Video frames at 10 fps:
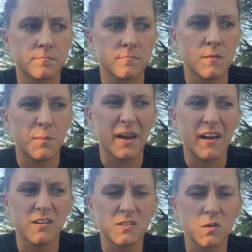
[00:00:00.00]
But I
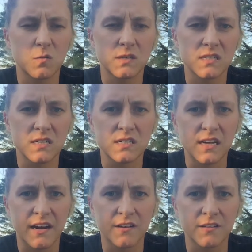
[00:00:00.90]
also wasn't
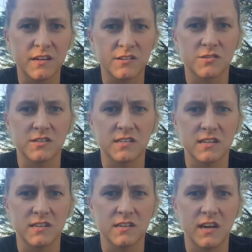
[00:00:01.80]
entirely interested
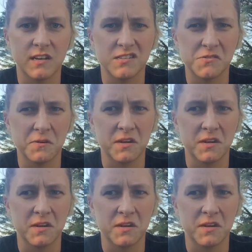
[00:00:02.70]
in doing a